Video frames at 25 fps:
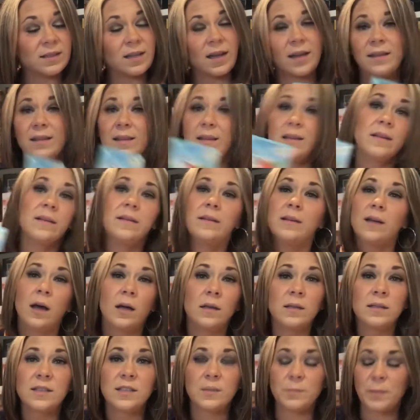I think an
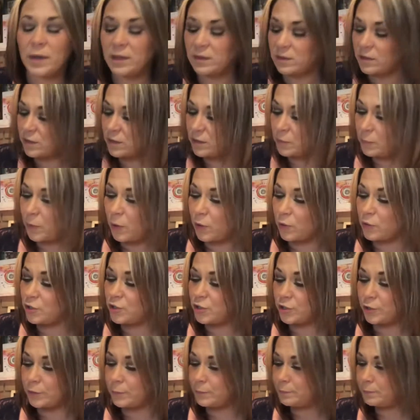unexpected
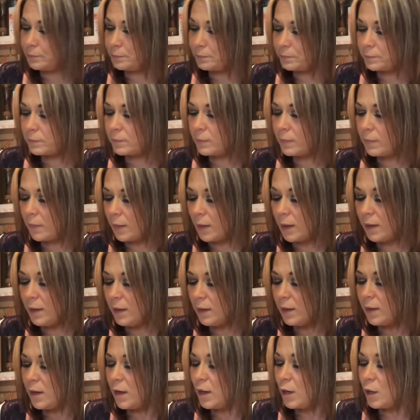departure.
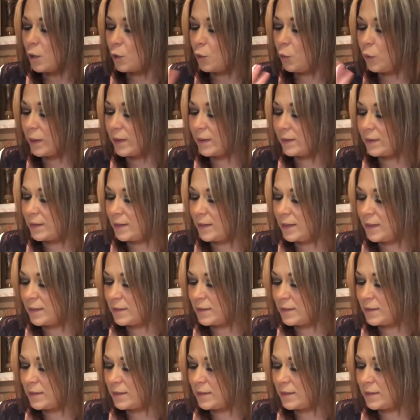Quickly